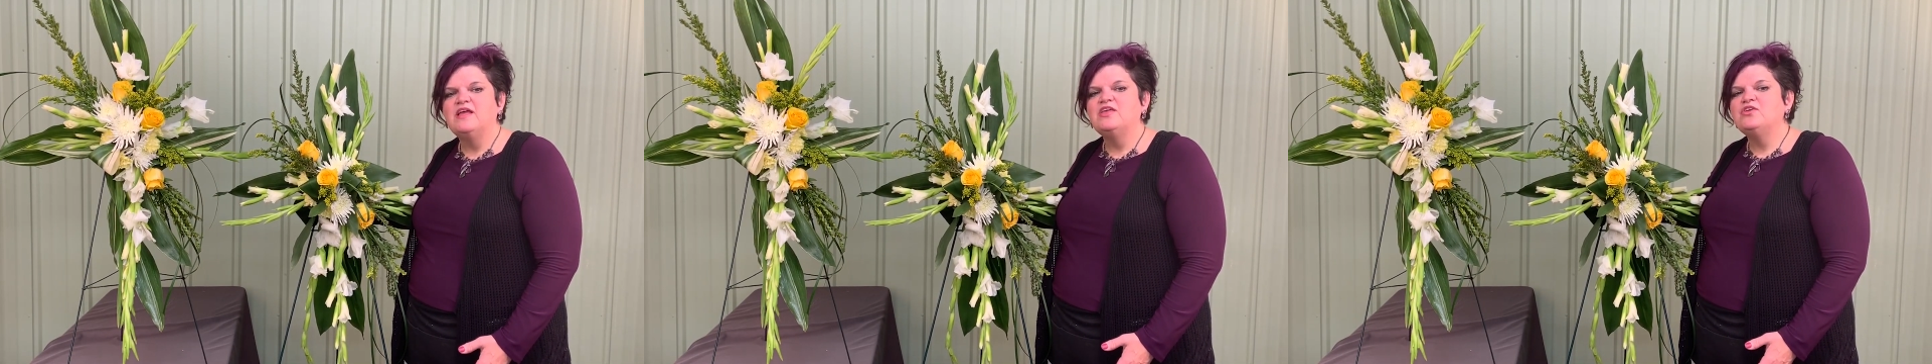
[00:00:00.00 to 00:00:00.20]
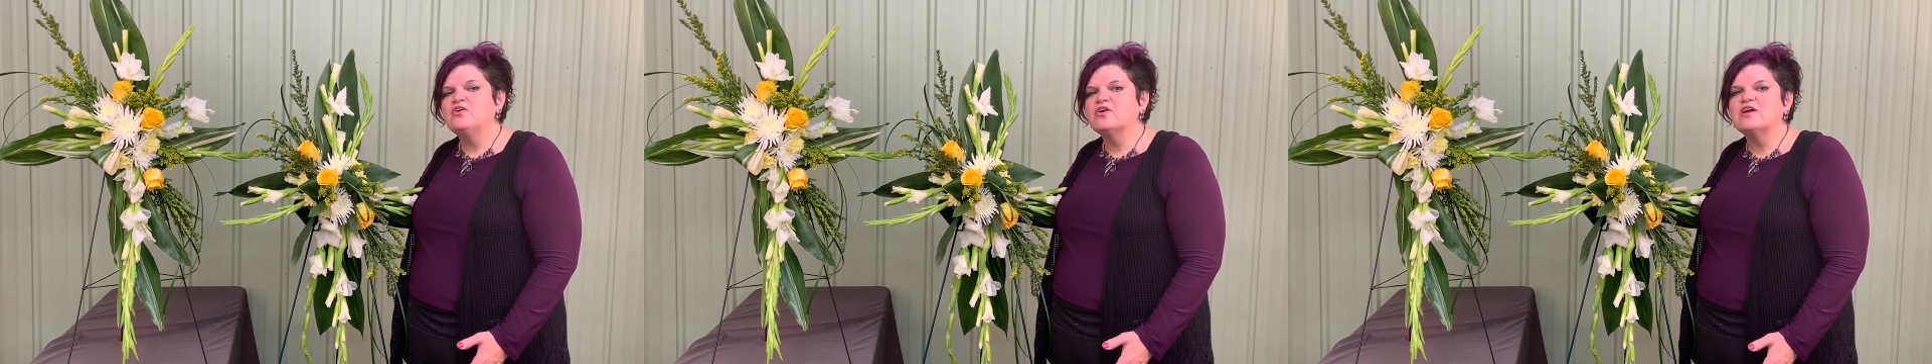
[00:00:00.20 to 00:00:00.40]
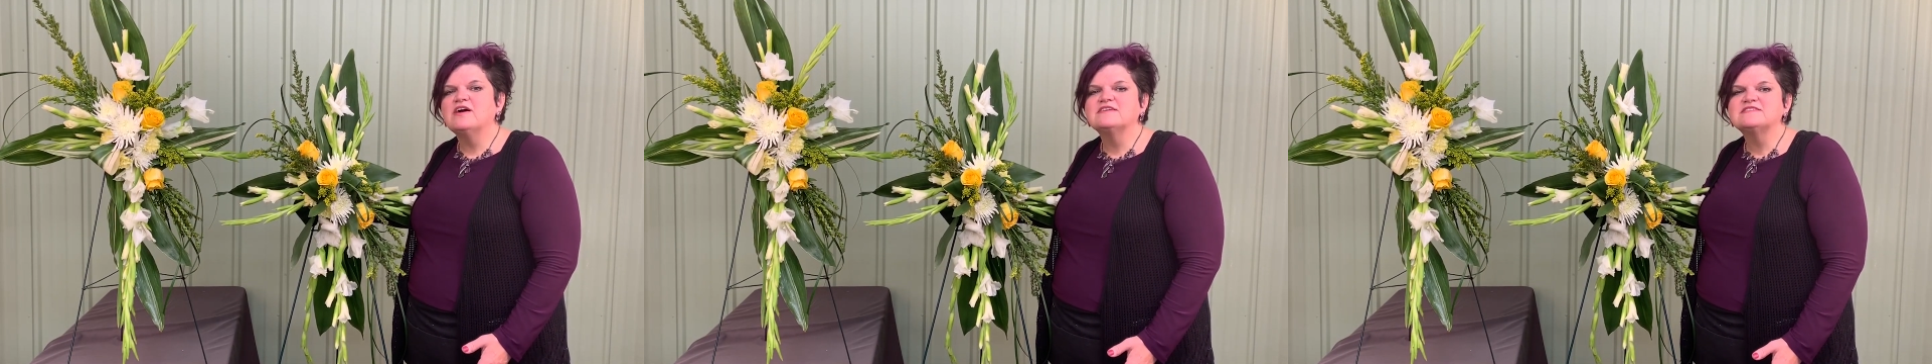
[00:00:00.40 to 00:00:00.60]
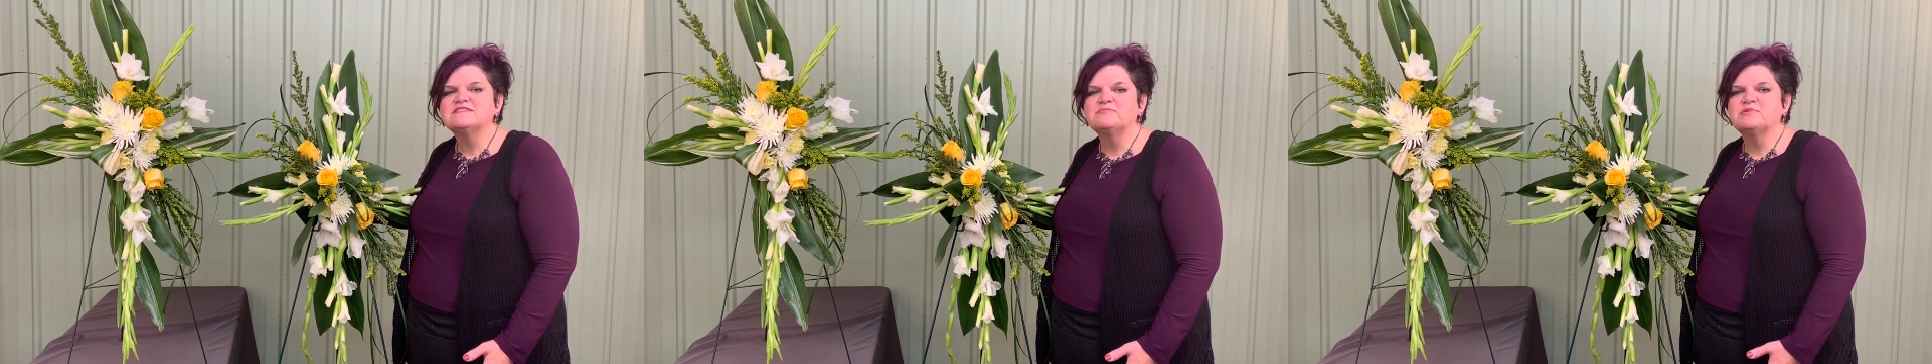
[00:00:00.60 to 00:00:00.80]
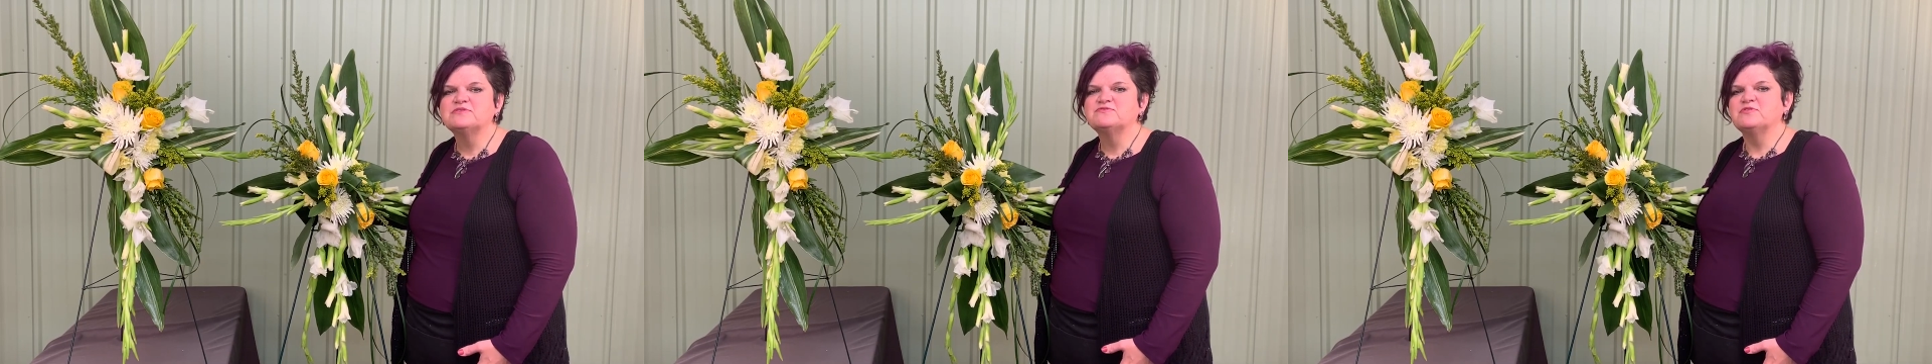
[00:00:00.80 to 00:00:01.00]
Your
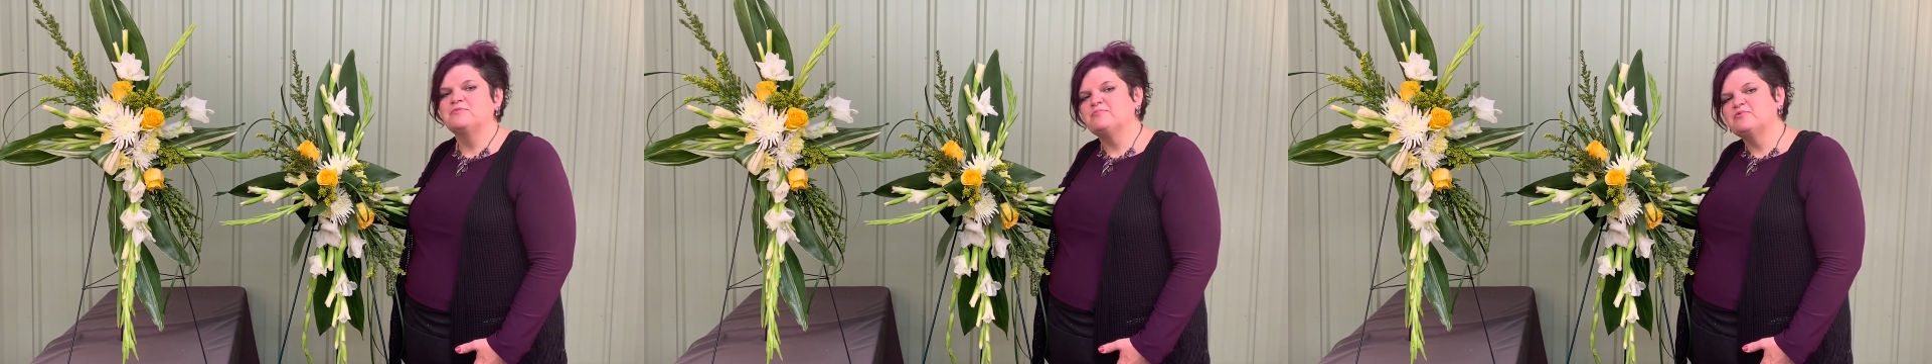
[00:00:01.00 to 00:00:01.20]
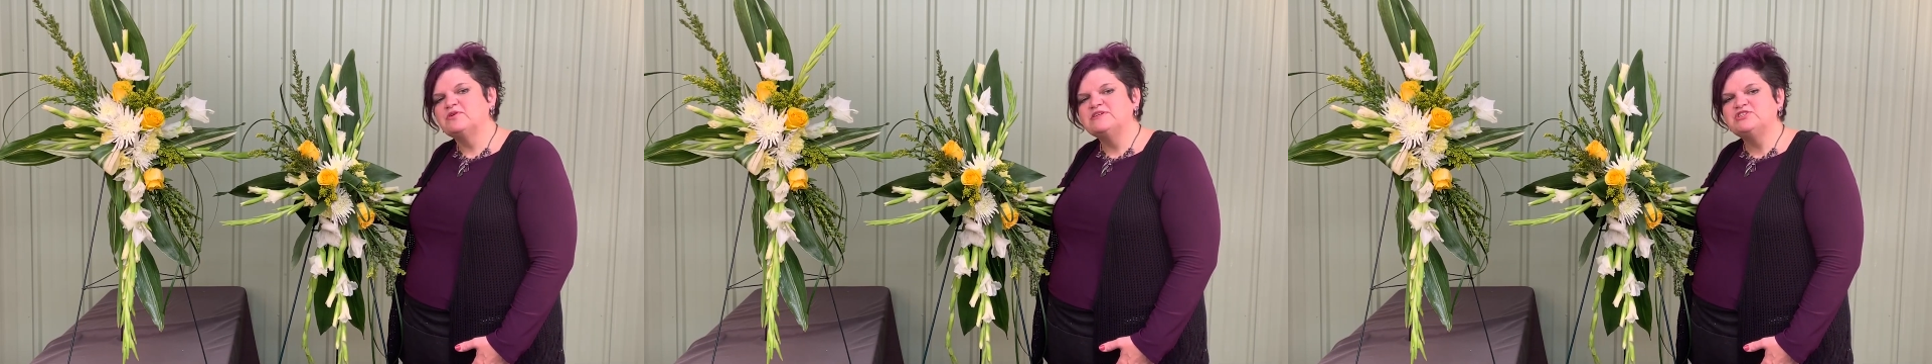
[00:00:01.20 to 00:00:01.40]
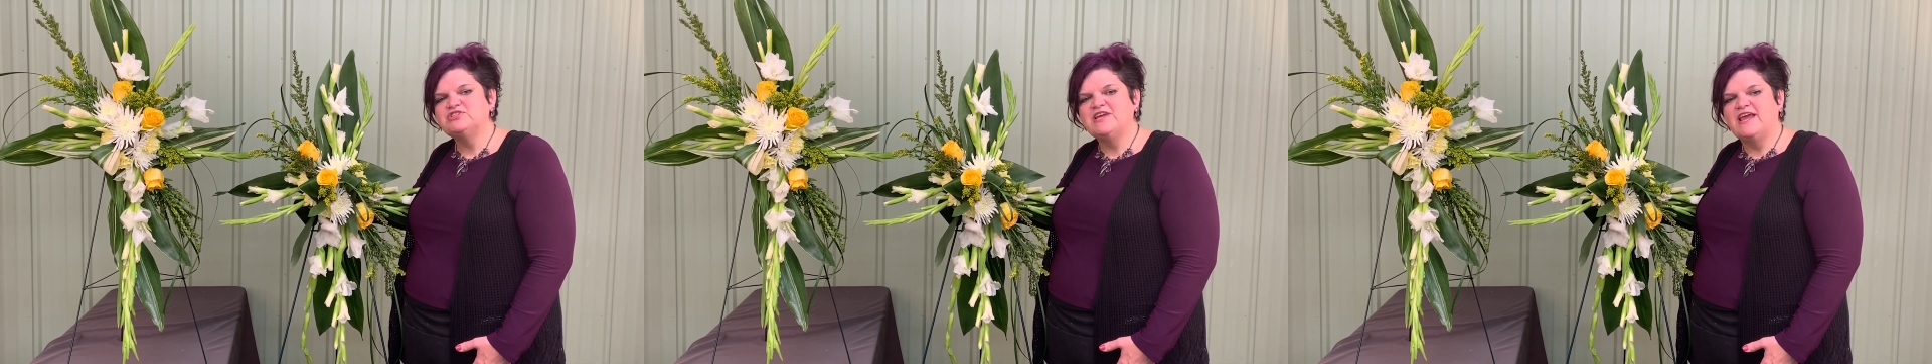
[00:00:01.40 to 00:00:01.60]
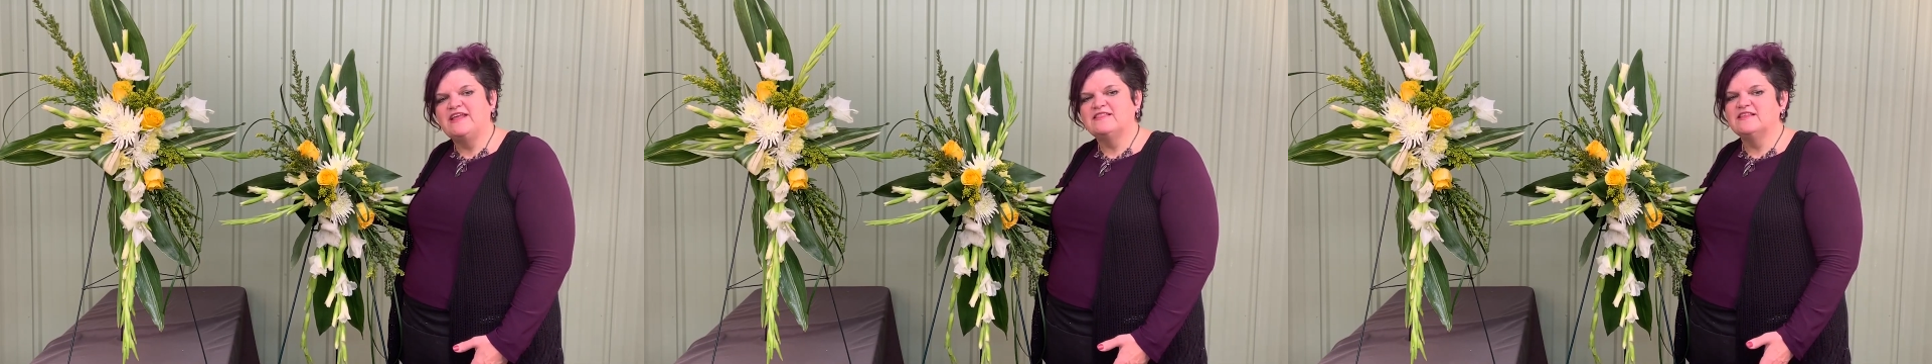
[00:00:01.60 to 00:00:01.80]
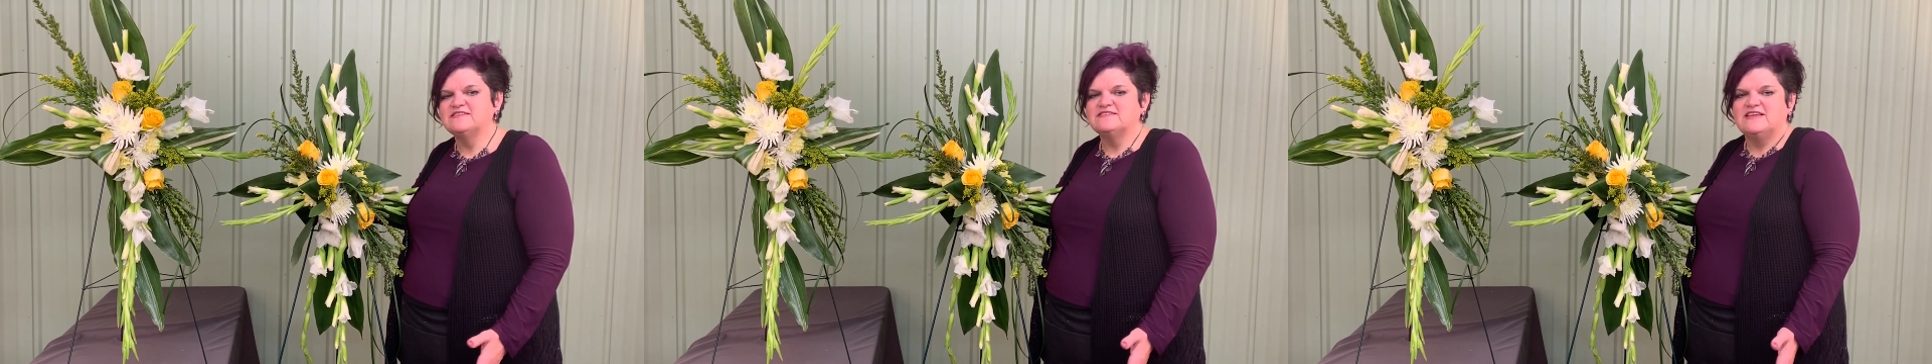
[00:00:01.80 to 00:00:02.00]
customers will appreciate
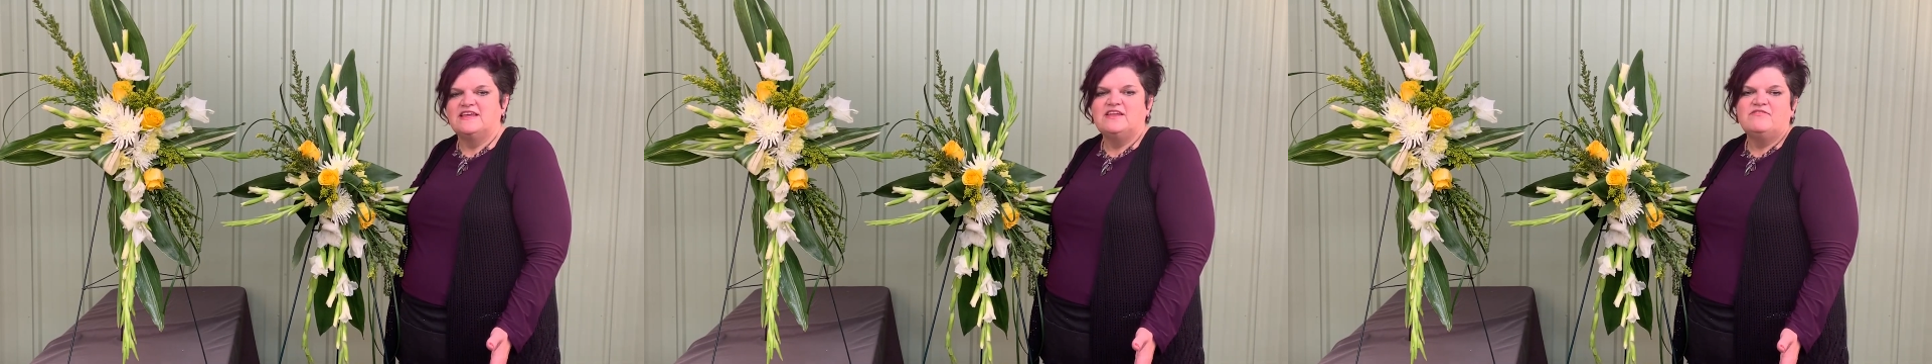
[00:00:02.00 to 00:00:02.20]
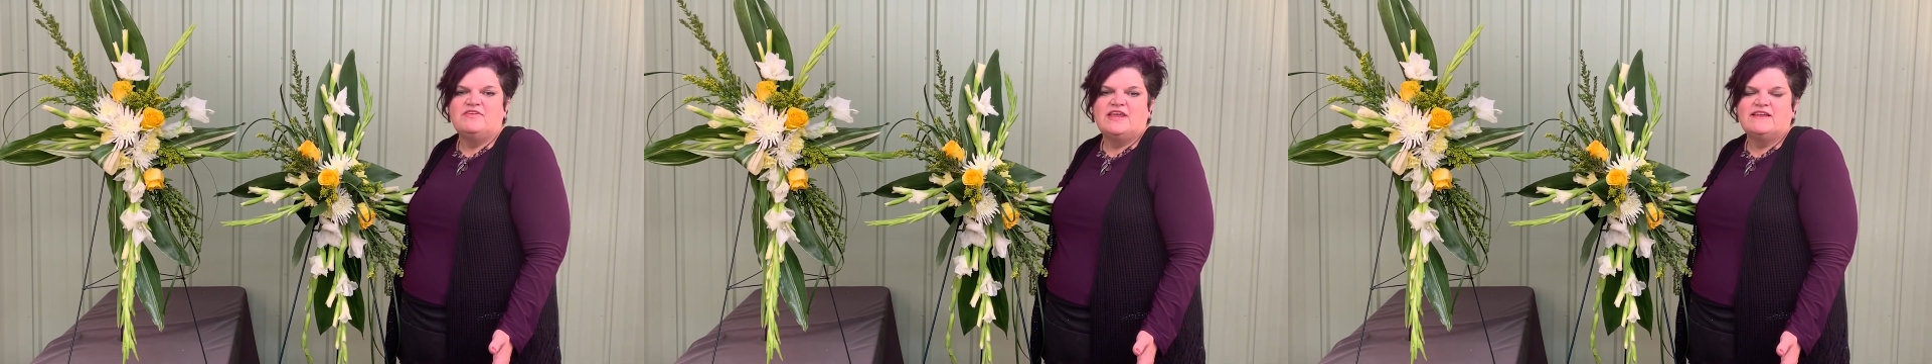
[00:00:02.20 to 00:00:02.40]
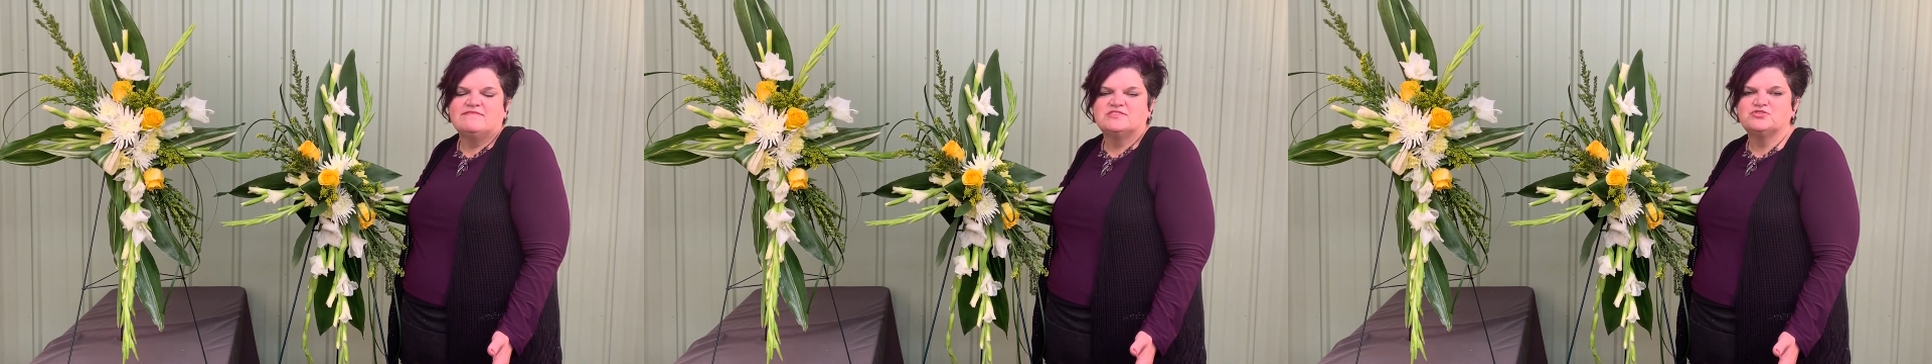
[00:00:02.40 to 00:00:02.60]
this innovative